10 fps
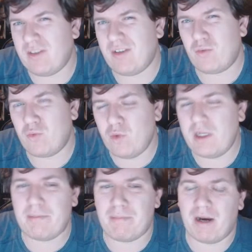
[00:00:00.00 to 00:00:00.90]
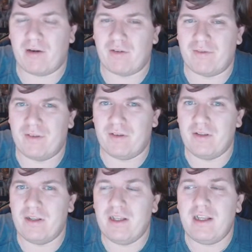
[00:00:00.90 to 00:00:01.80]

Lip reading: which are really powerful.